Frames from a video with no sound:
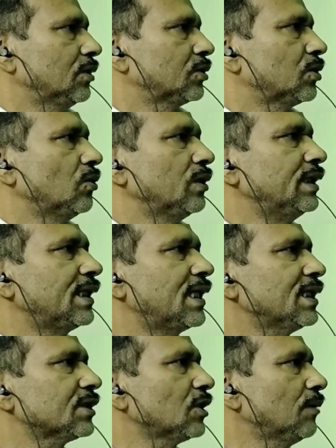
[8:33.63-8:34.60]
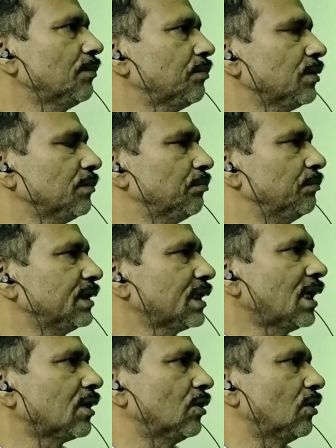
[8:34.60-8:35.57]
so in case of
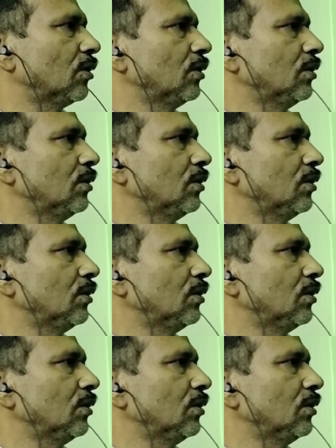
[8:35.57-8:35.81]
methanol,